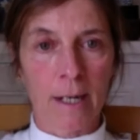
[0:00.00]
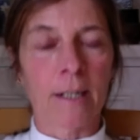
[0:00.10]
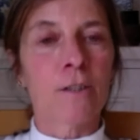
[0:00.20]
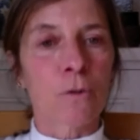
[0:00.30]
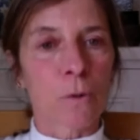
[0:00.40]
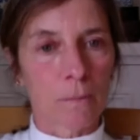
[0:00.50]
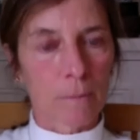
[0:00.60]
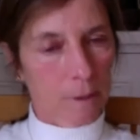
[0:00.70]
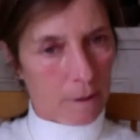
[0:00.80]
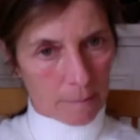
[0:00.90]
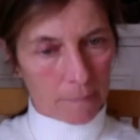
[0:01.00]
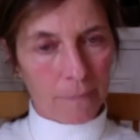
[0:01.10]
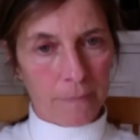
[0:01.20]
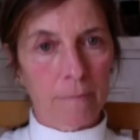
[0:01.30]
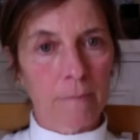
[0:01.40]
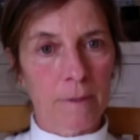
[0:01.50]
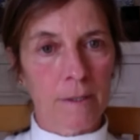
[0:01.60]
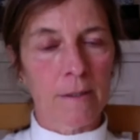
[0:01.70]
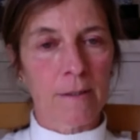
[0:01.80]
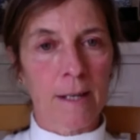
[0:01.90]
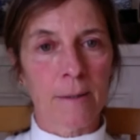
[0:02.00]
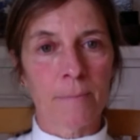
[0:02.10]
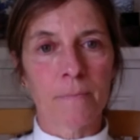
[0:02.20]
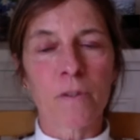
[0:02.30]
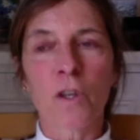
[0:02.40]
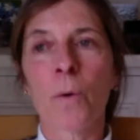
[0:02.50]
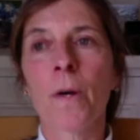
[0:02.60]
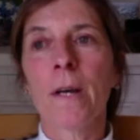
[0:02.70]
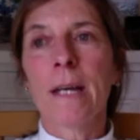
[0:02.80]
and it's all, this is it. So,